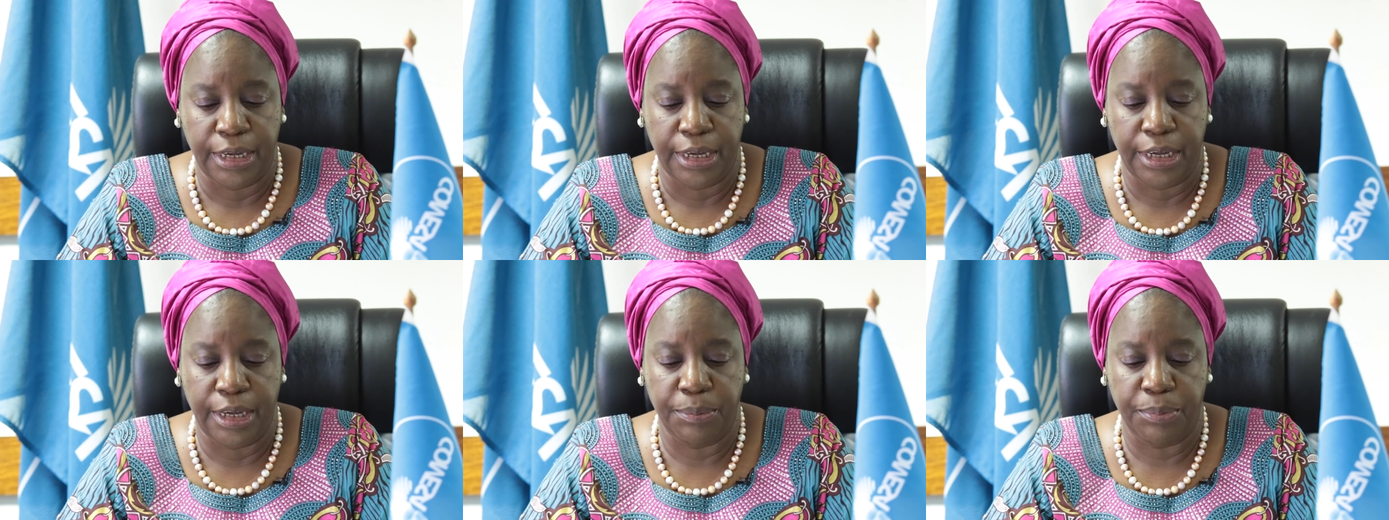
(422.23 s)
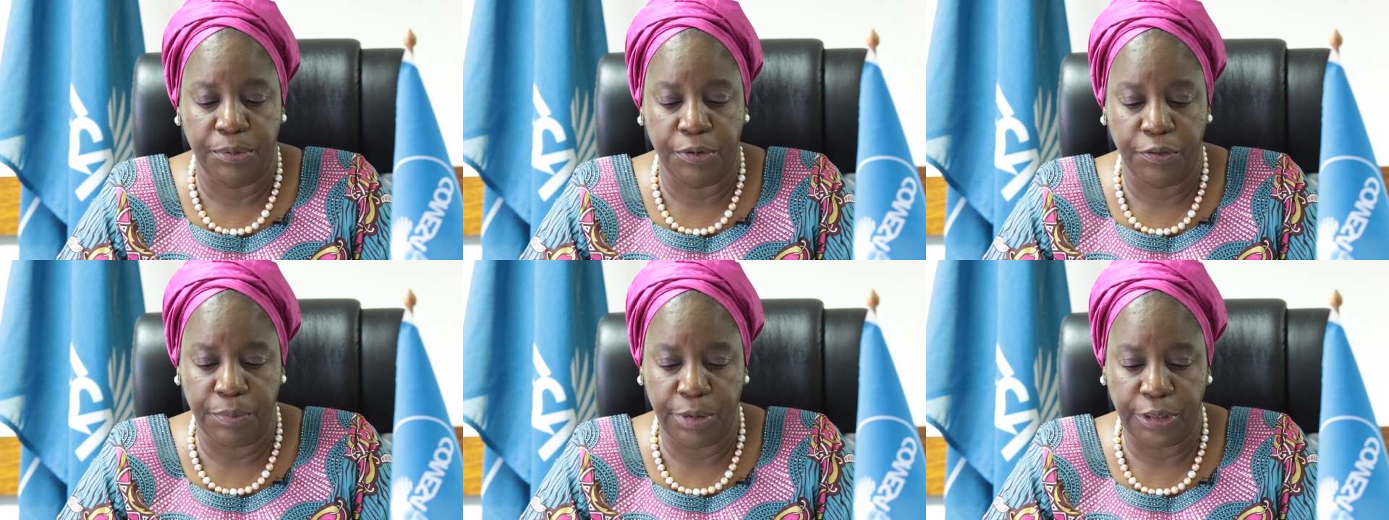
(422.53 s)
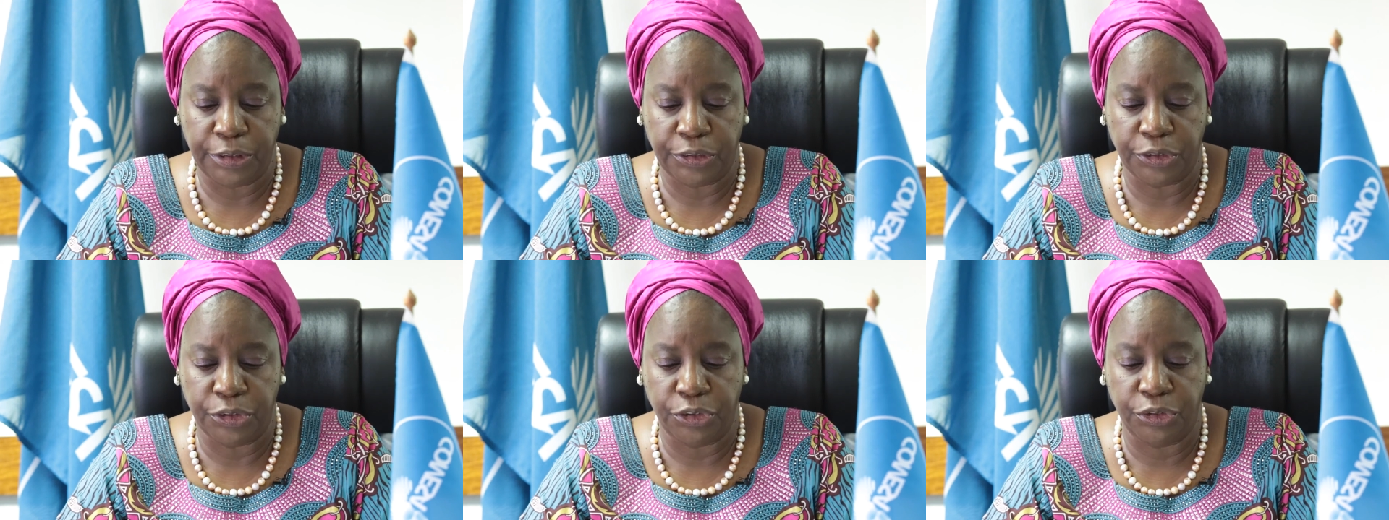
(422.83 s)

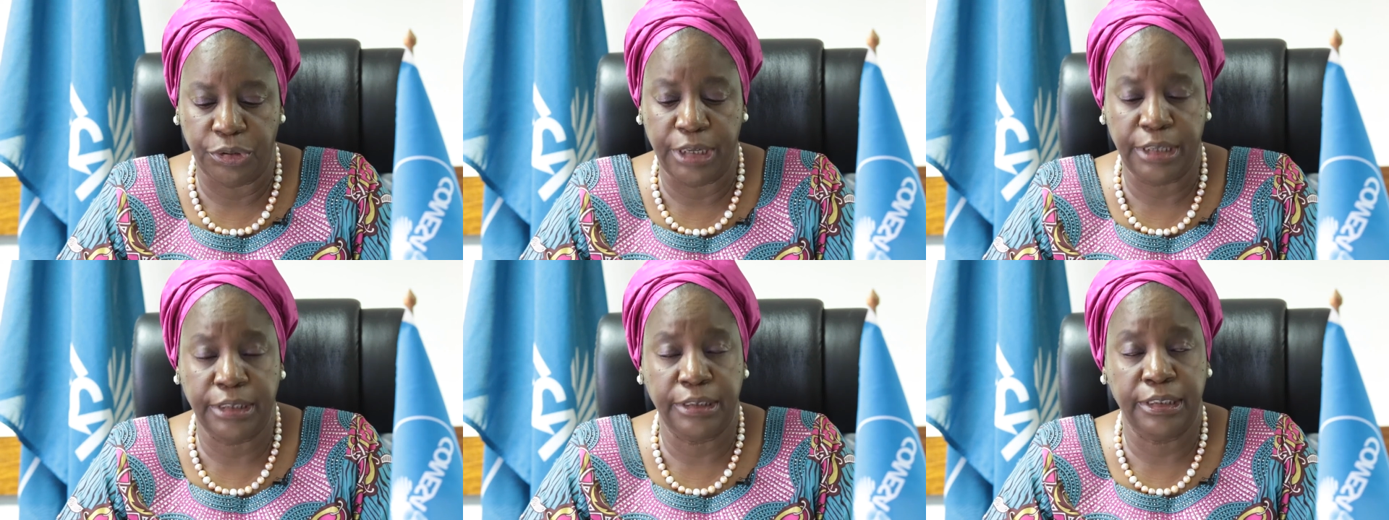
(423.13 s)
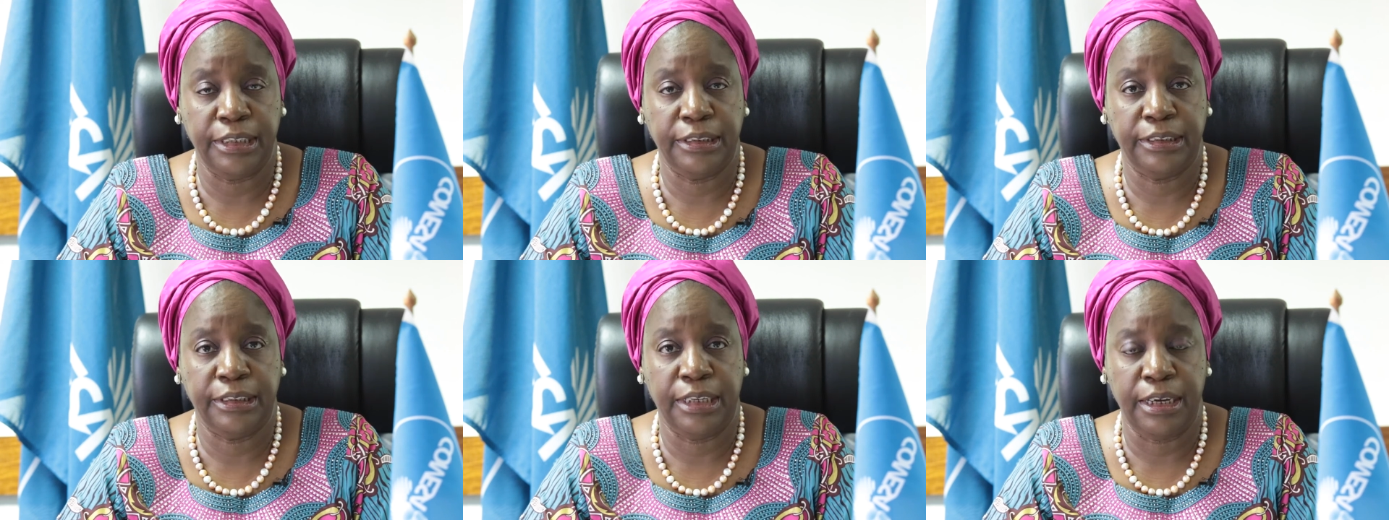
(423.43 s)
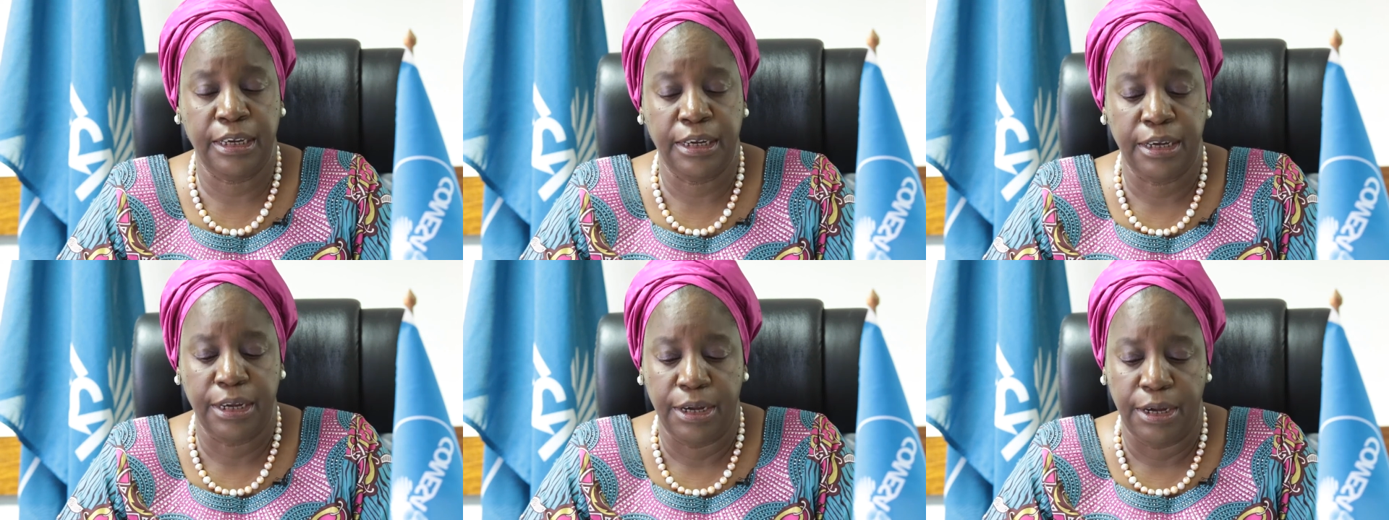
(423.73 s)
Improvements to trade
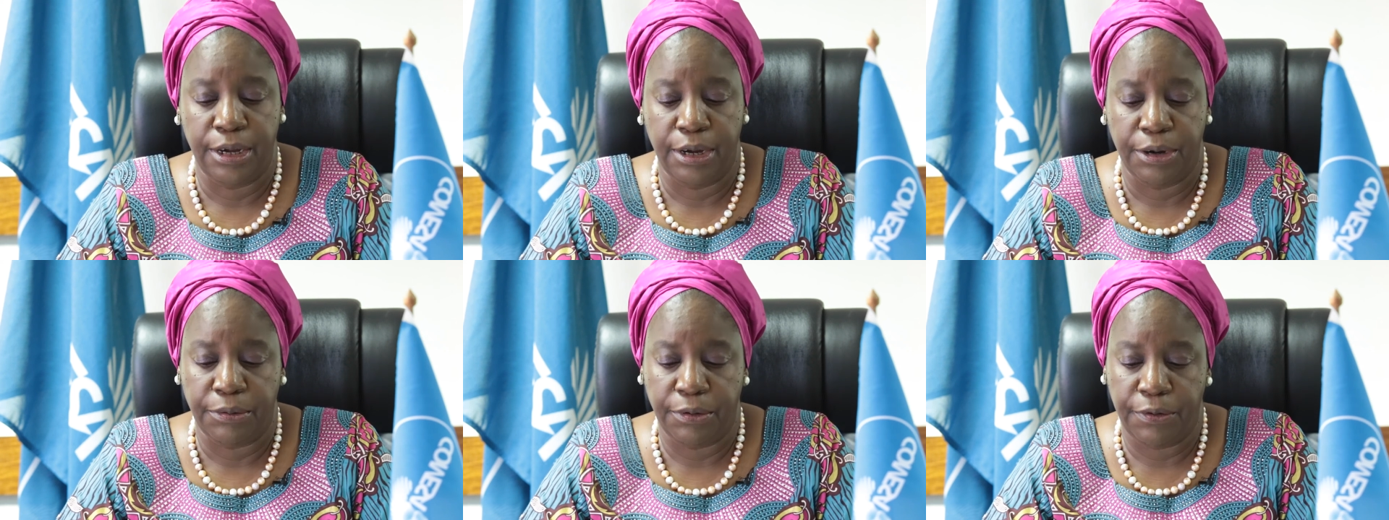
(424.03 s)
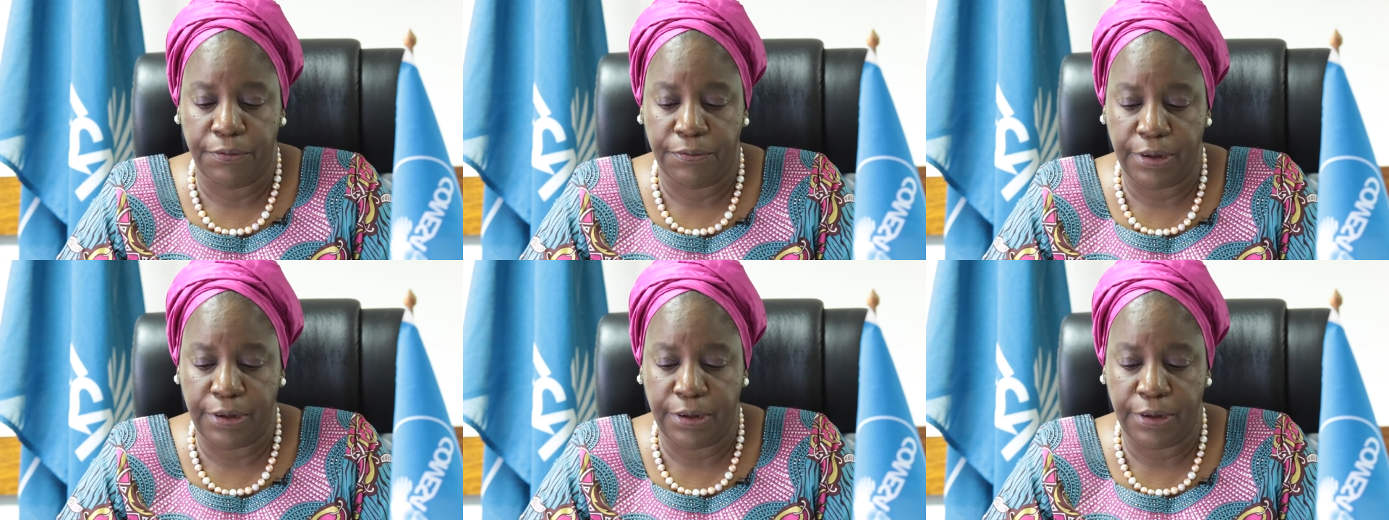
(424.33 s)
data will